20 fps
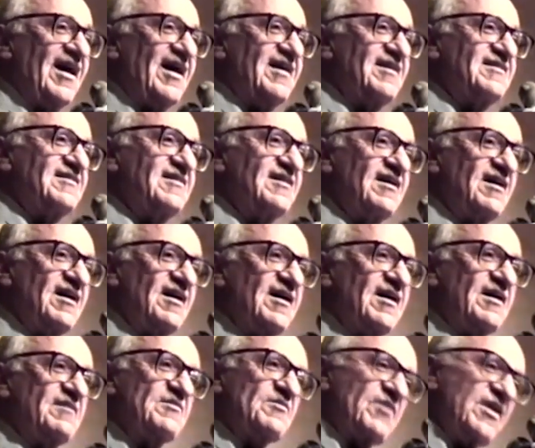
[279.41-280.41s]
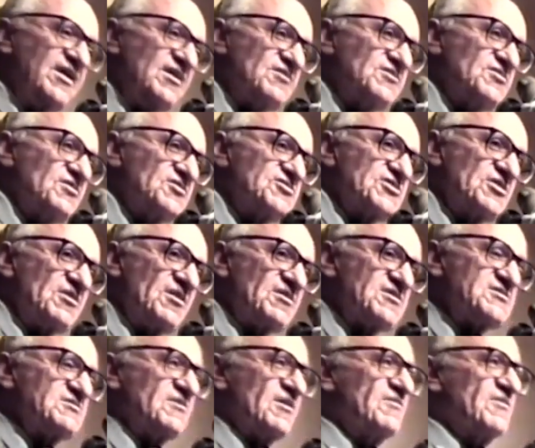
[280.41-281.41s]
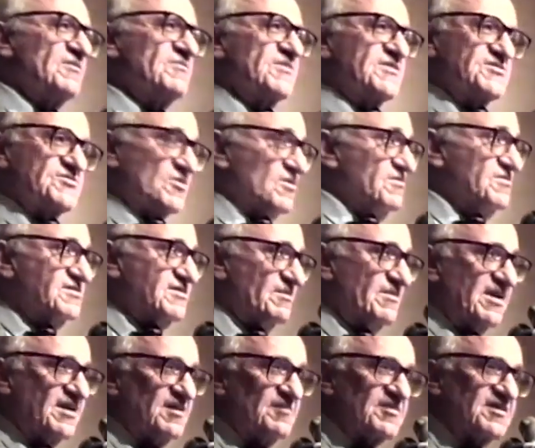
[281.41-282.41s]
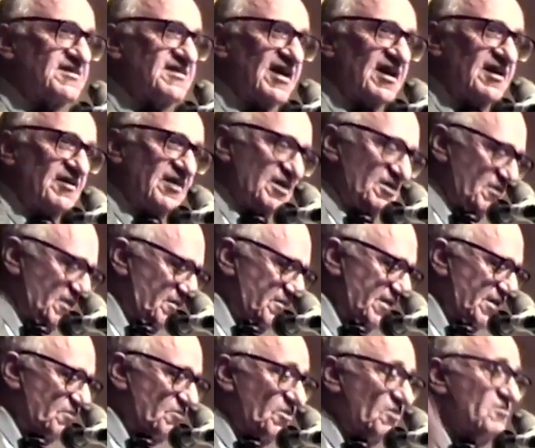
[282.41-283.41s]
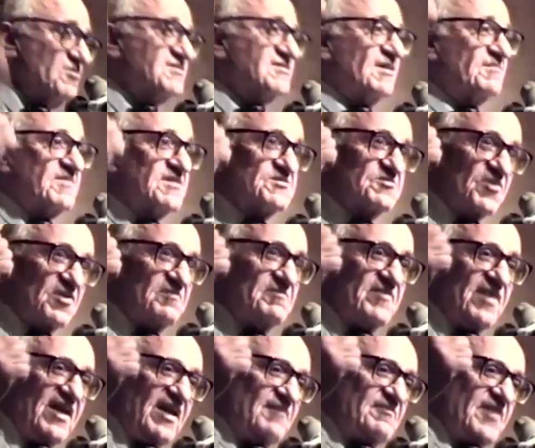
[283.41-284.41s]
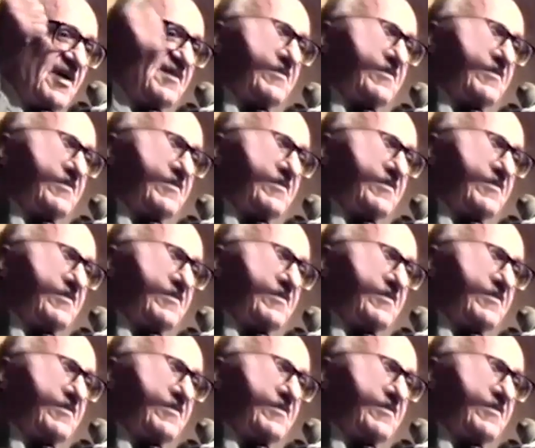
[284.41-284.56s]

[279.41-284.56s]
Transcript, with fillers: and, uh, and the radio talk show hosts, whoever was sort of semi-libertarian or whatever, and they rose up as one man,